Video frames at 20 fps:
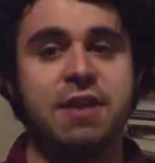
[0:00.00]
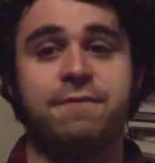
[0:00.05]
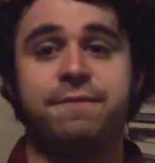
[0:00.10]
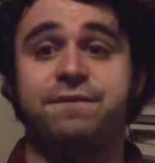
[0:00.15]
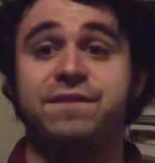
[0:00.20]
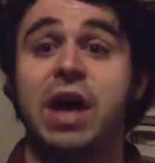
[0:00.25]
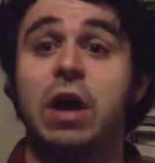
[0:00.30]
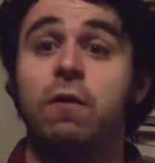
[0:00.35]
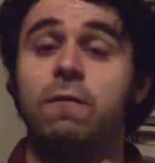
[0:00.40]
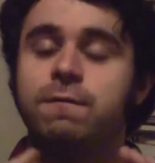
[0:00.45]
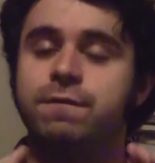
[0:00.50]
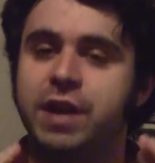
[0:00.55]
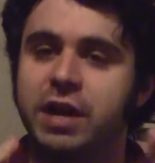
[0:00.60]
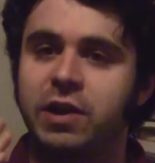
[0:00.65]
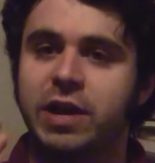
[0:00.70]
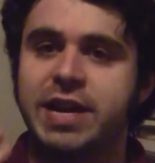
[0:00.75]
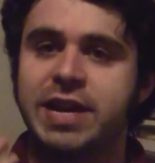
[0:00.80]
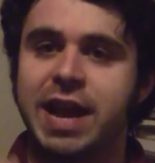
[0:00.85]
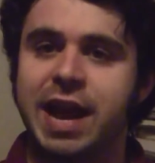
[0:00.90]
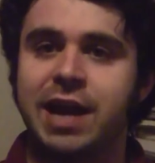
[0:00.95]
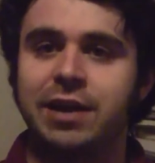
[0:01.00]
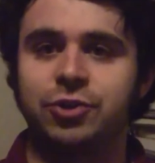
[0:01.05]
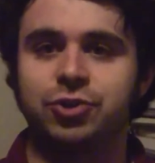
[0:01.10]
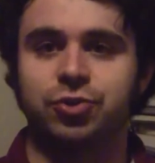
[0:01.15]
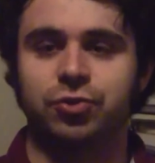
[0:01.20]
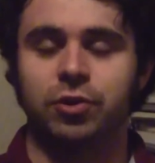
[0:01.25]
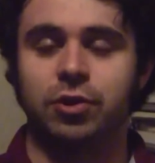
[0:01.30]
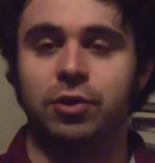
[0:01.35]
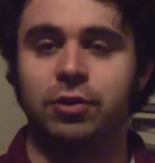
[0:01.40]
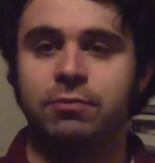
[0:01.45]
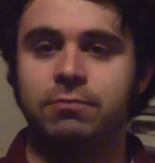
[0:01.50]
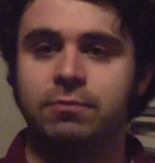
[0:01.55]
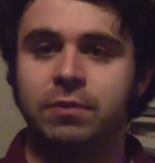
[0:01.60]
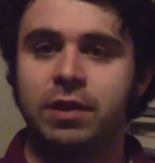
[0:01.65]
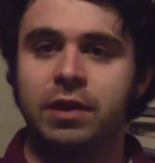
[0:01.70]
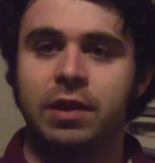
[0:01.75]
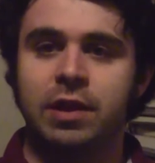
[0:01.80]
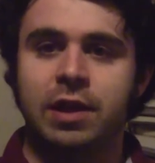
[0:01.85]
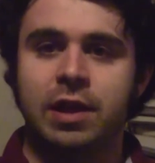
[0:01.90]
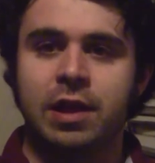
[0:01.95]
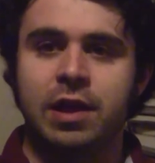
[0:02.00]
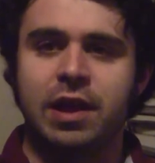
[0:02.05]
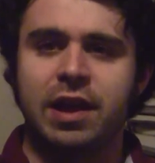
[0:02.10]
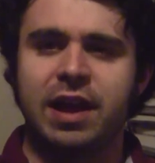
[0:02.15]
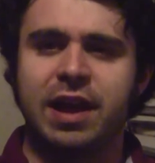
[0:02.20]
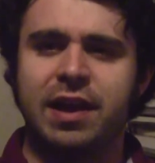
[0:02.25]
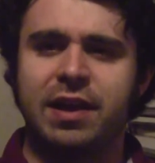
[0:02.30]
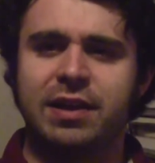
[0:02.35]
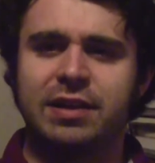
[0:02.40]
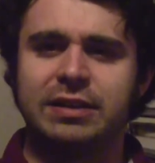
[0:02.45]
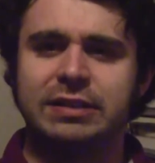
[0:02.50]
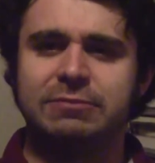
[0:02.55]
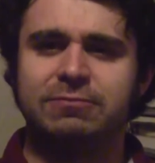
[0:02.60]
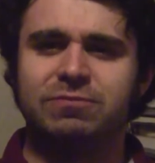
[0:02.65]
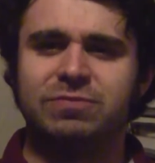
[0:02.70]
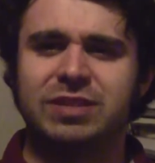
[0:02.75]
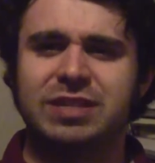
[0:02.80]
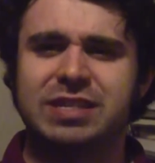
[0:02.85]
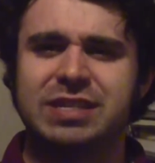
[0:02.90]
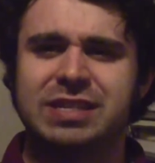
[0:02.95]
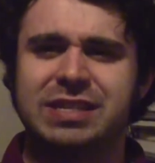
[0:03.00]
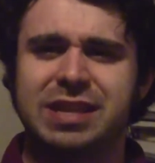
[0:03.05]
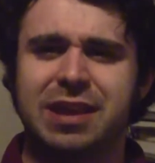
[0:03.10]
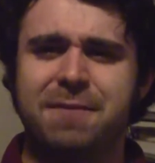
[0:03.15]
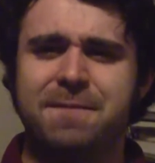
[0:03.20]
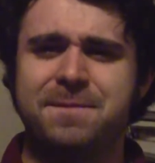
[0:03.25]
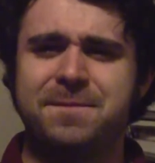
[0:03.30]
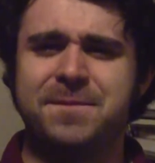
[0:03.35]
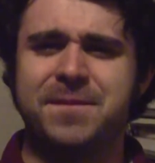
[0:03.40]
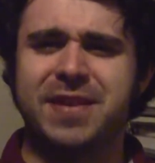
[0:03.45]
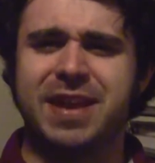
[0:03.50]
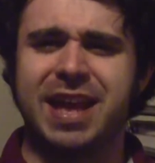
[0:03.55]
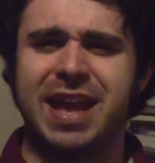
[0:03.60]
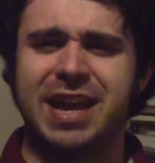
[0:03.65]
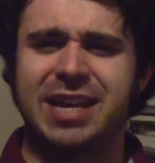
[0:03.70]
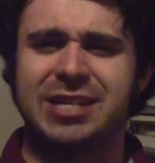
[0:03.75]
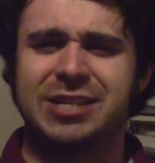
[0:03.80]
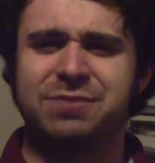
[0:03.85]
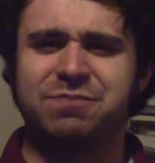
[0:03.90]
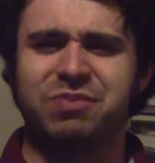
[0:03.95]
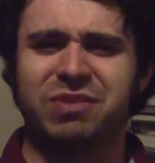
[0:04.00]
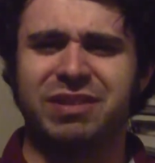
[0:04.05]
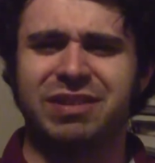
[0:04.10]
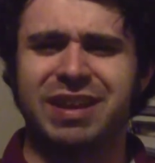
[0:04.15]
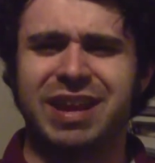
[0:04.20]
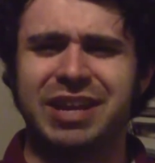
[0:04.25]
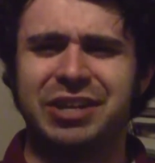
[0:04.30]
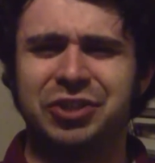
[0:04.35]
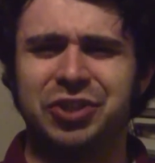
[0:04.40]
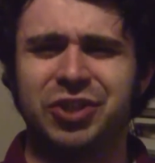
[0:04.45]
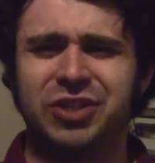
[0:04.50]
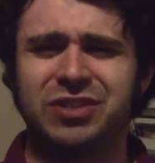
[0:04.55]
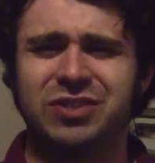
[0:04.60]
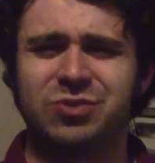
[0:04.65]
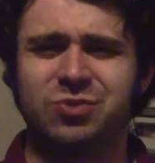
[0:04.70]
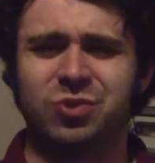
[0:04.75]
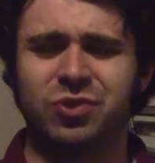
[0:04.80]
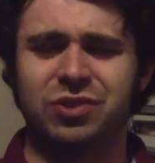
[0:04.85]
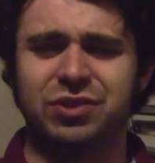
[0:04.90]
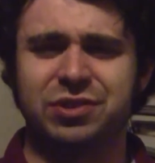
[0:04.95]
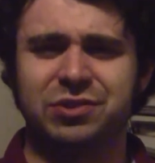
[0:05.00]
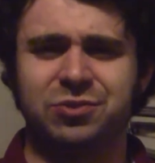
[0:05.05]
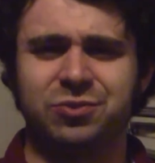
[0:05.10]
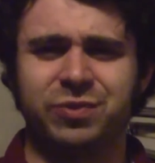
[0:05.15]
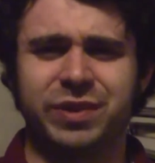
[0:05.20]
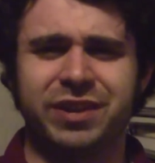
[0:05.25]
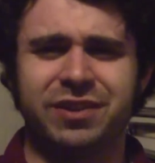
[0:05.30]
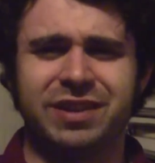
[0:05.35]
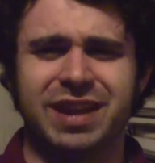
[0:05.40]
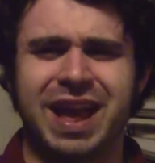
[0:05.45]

felt very natural. Some explanations were a little weird.